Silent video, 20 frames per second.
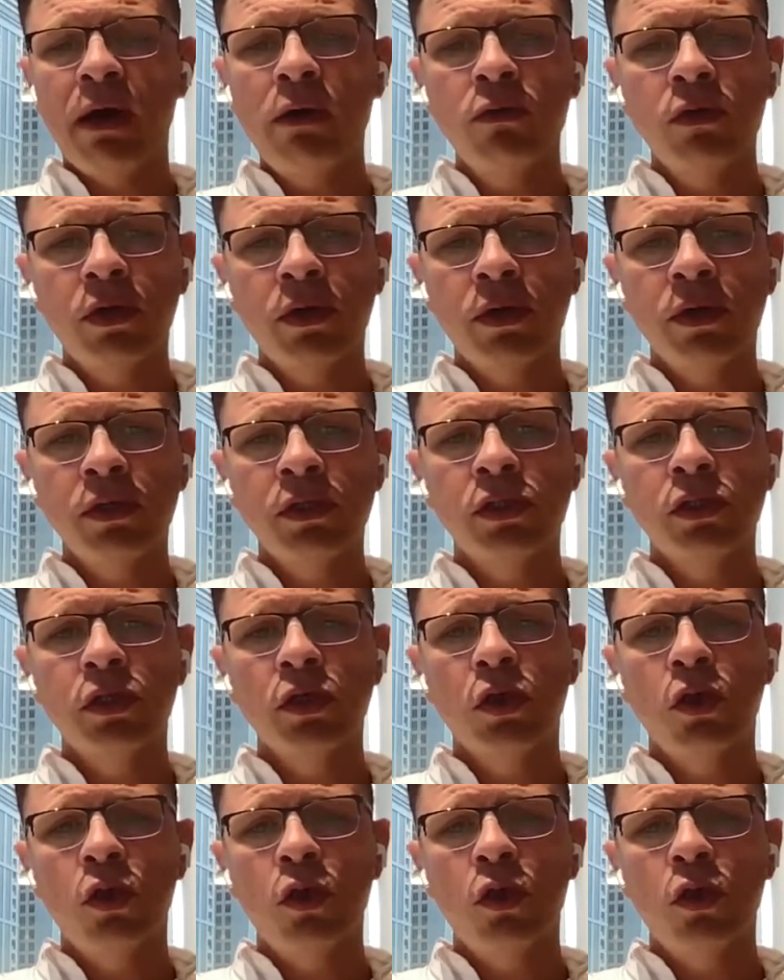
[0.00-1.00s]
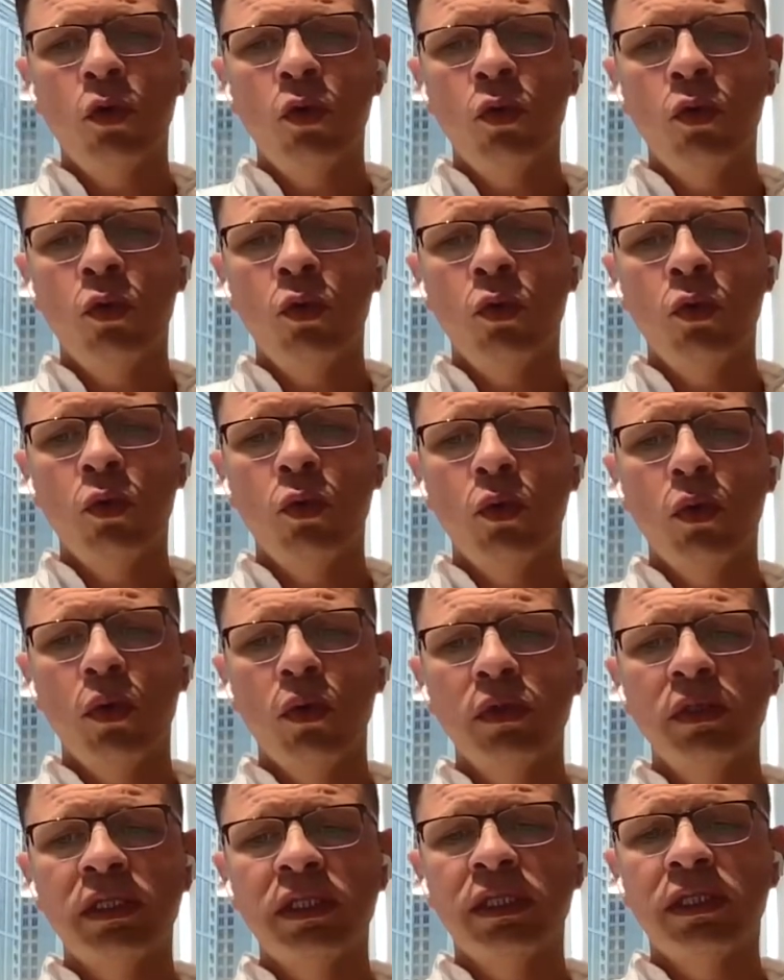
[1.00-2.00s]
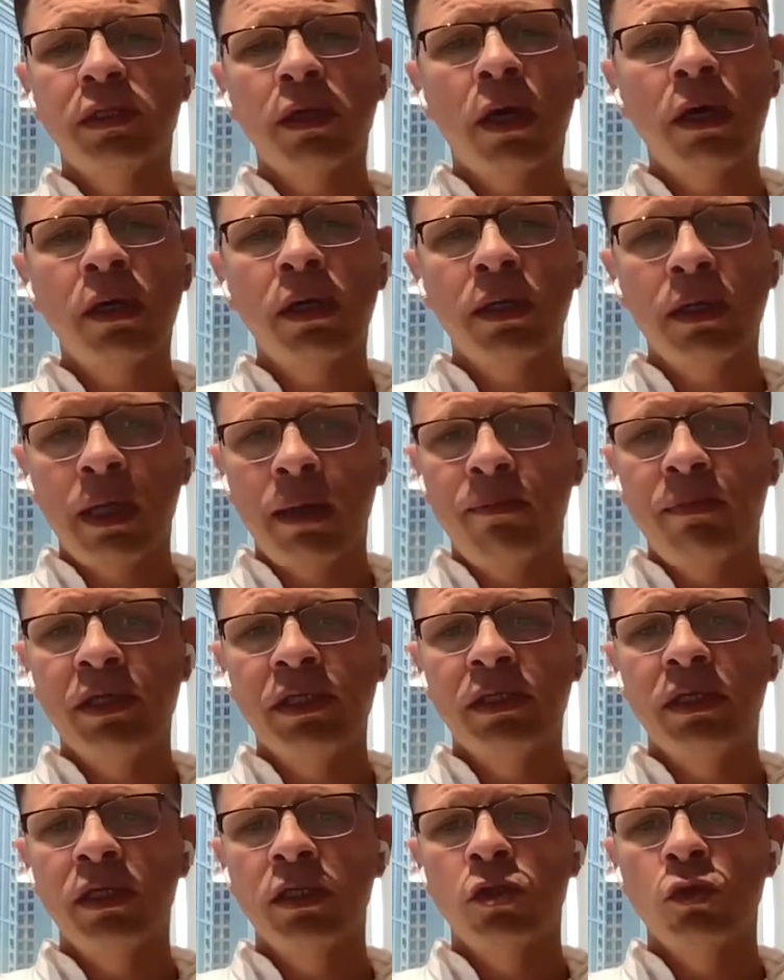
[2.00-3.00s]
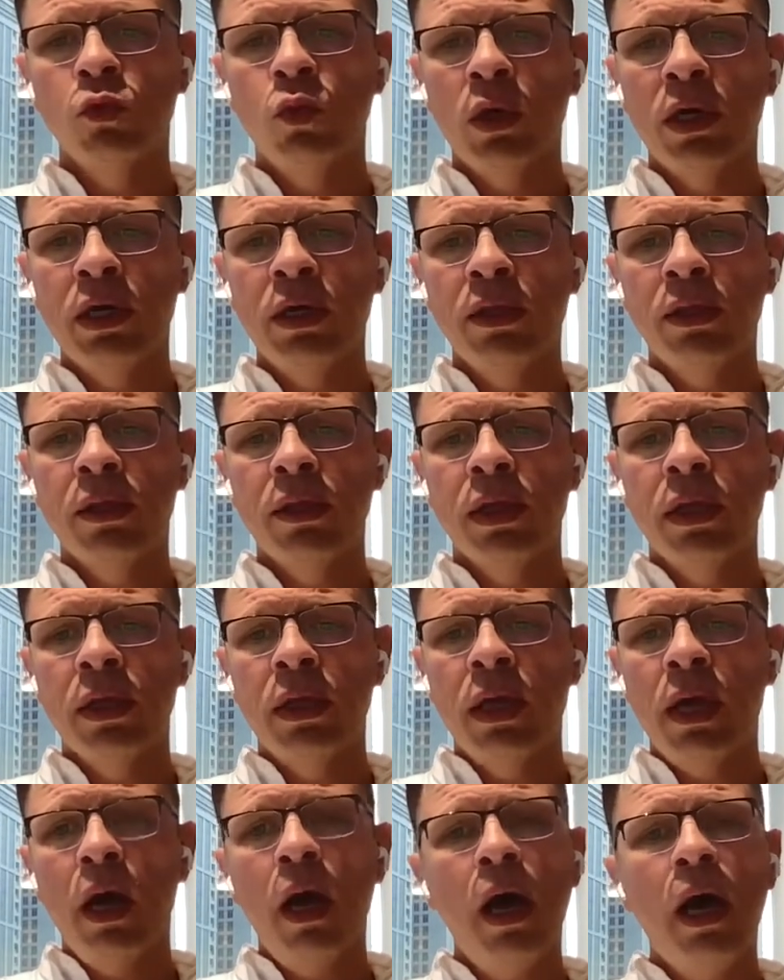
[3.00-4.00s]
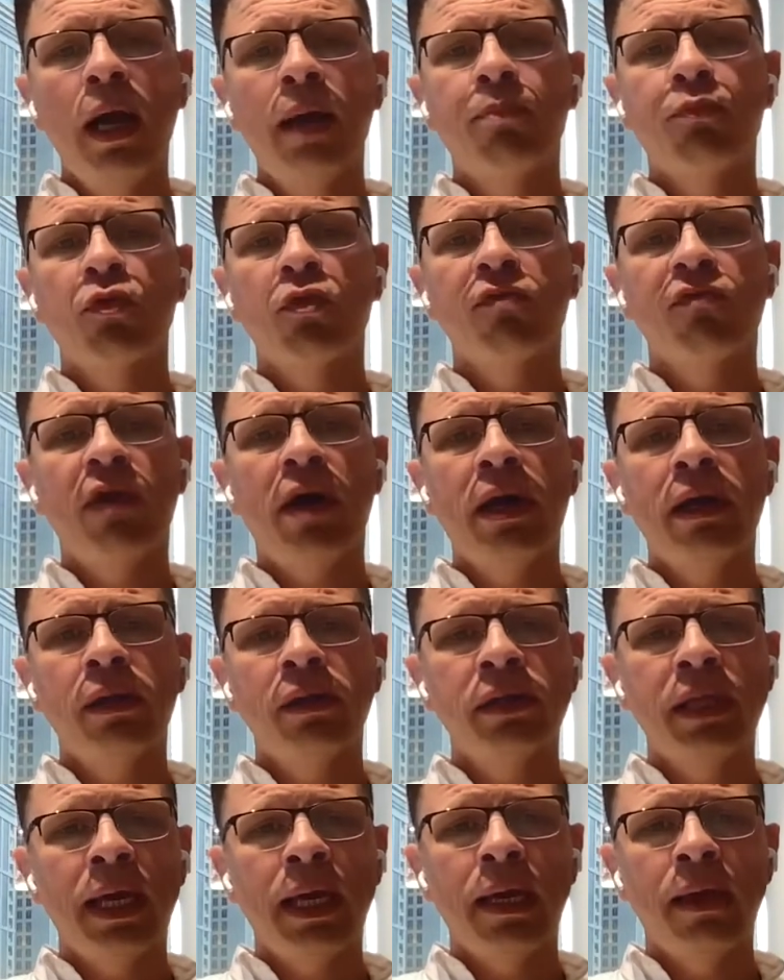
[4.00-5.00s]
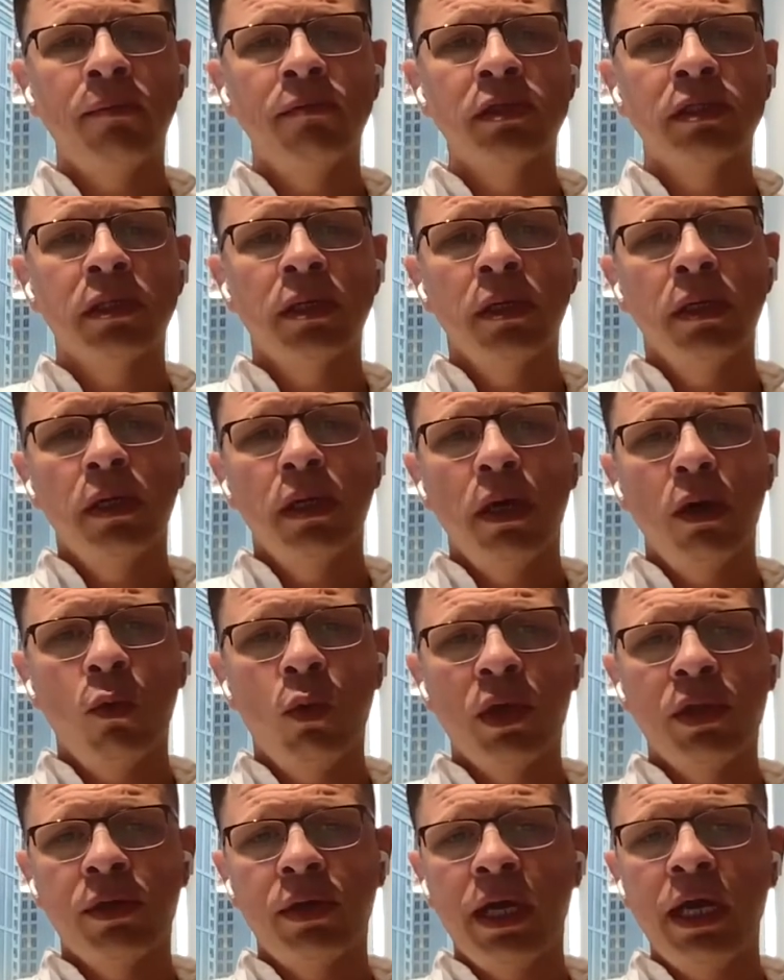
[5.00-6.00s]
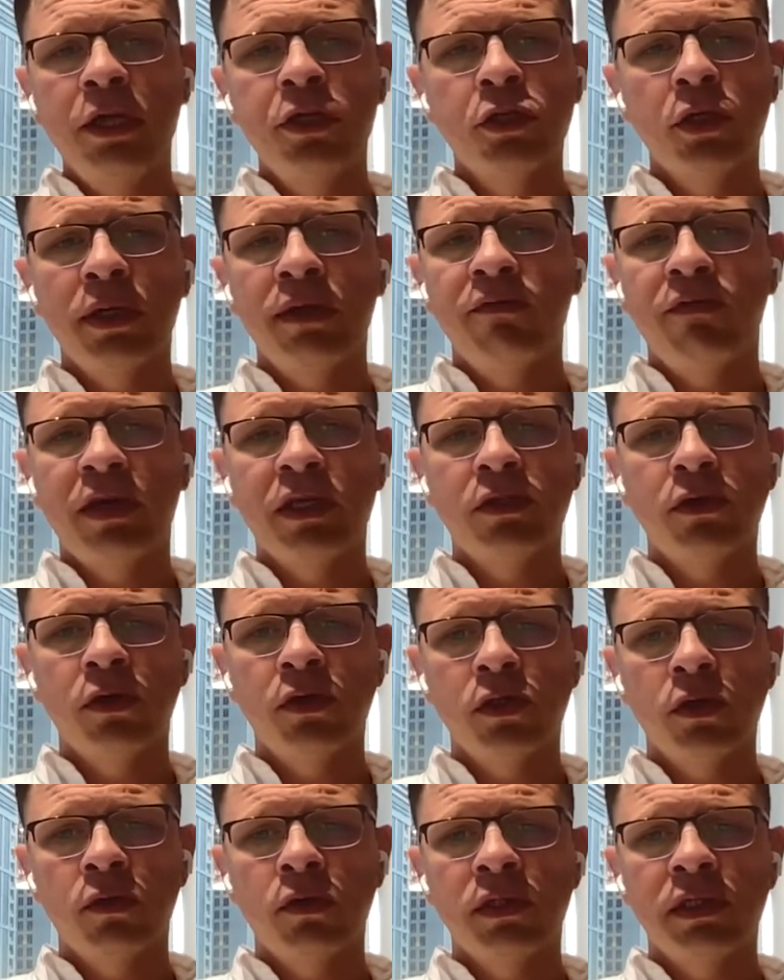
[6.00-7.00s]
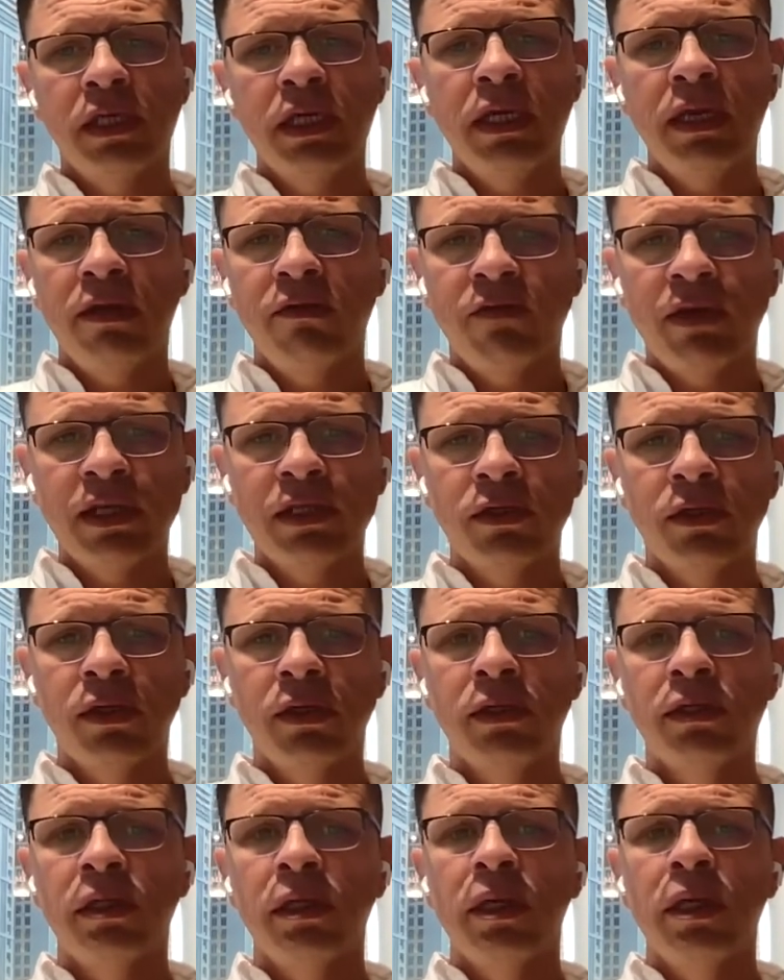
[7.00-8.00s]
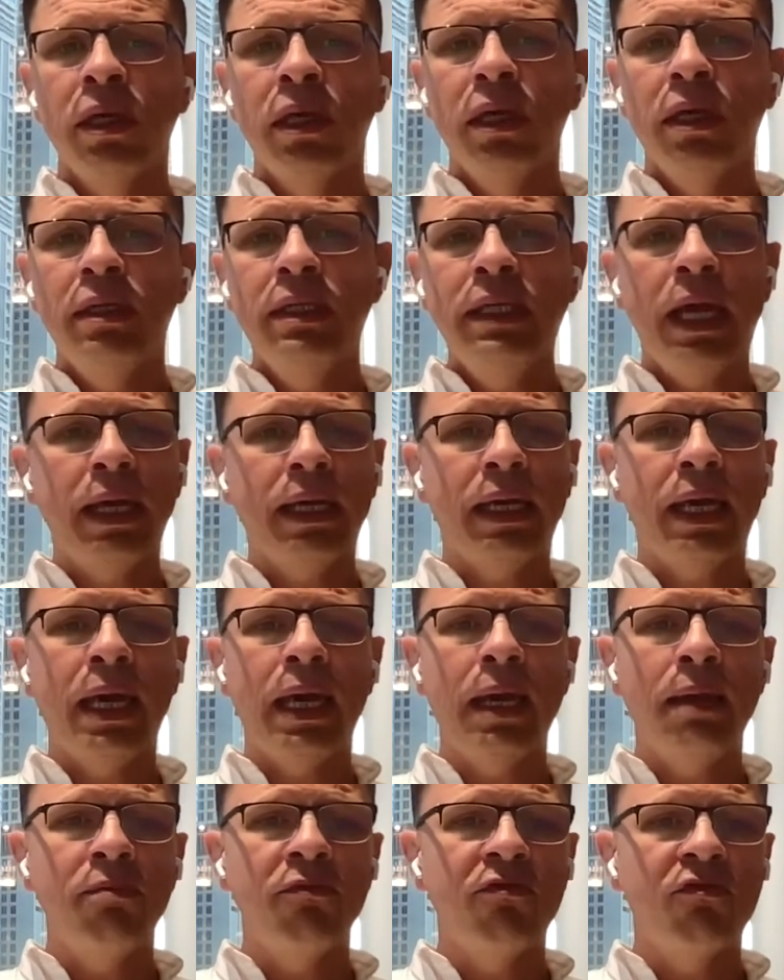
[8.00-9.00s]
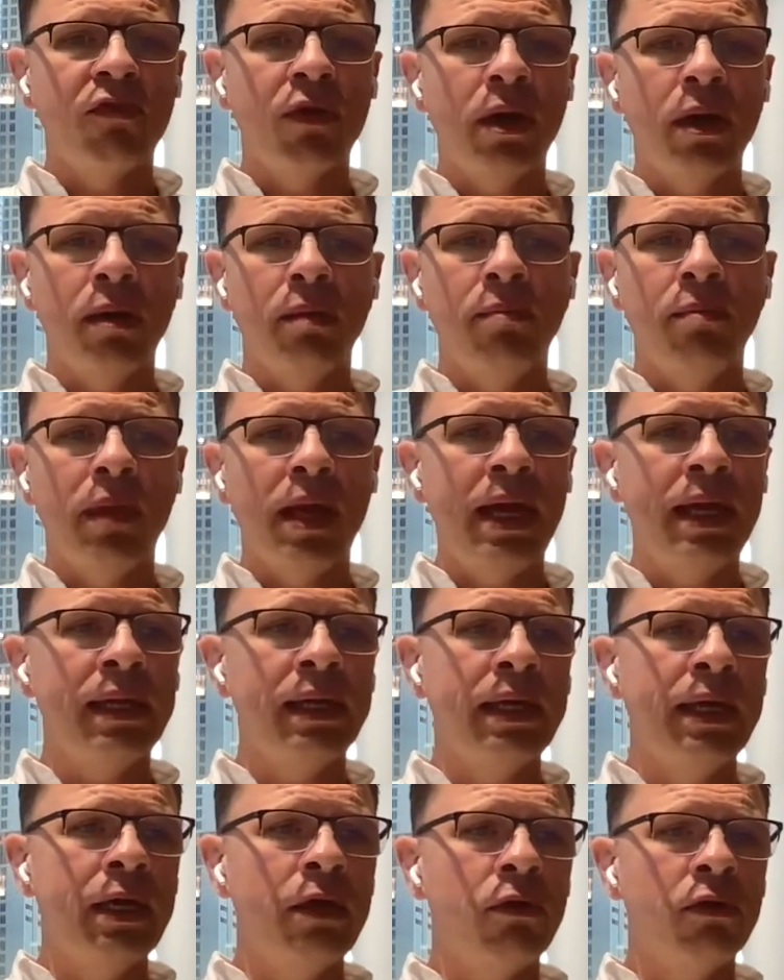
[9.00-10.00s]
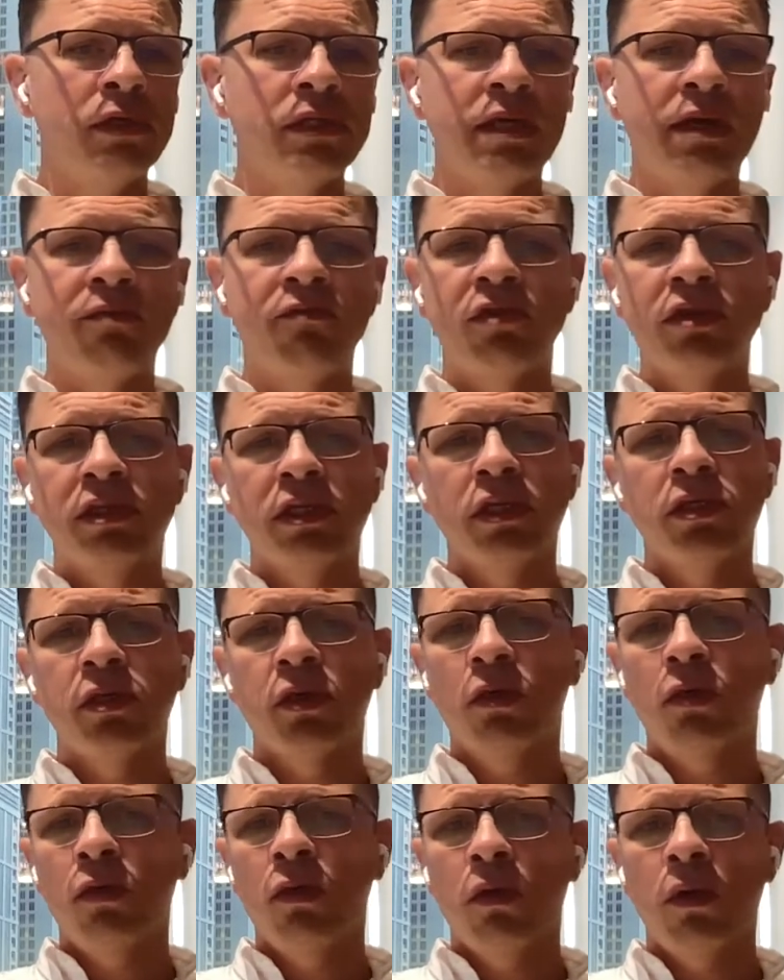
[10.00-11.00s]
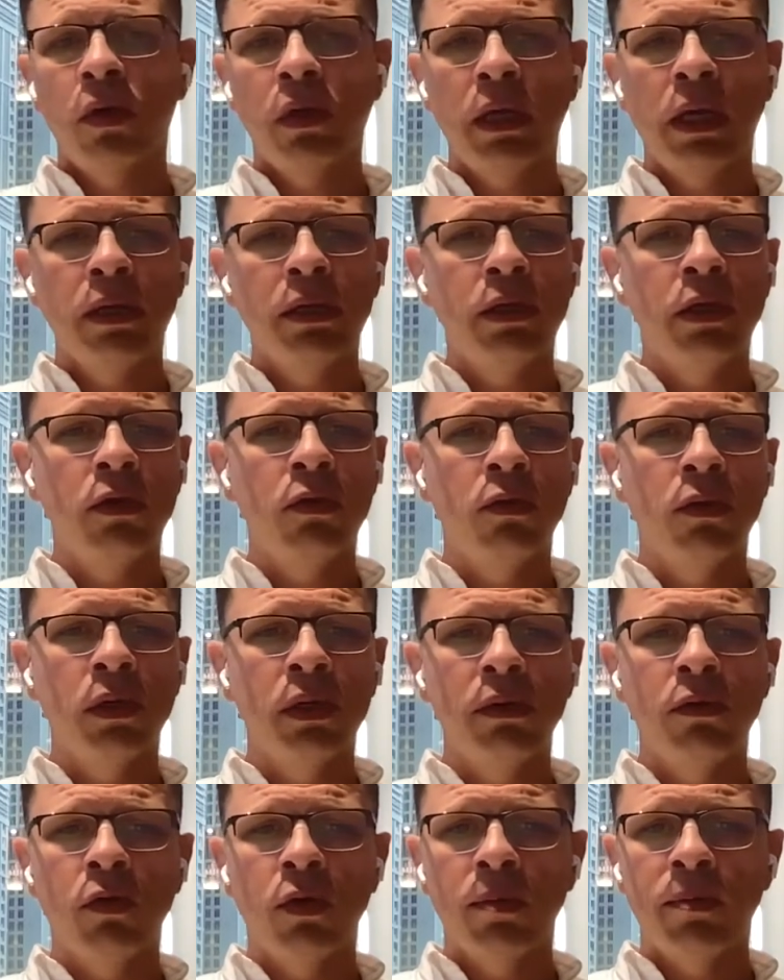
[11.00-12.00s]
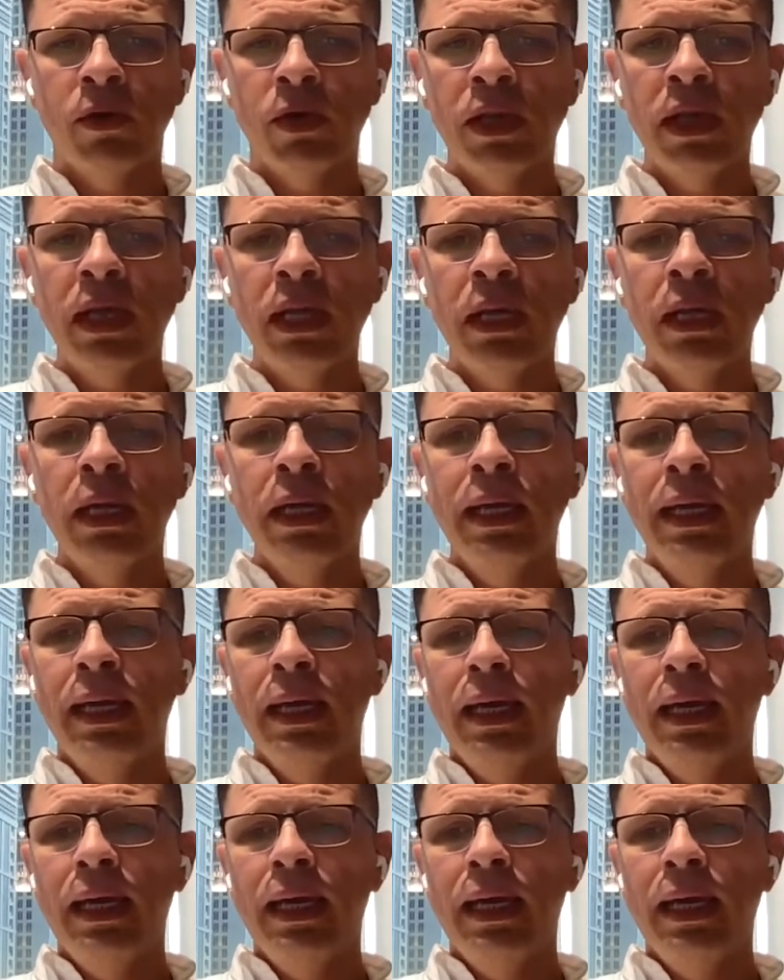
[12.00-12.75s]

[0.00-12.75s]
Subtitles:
founders who started a business with high profile names, whether angel investors or seed investors, that came from LA or San Francisco or London or Berlin.